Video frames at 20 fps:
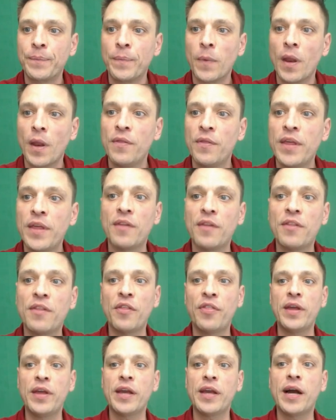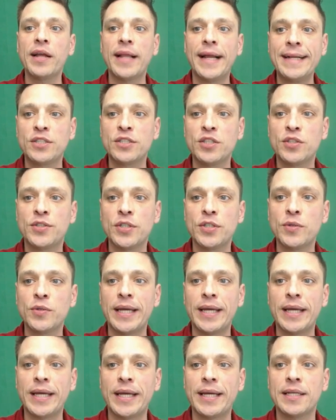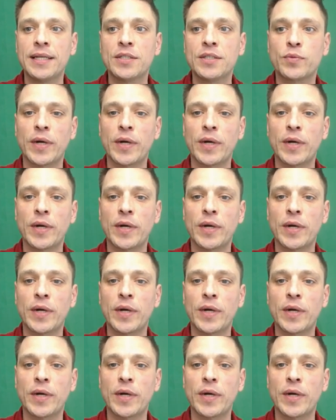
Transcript: The other thing I like to do is,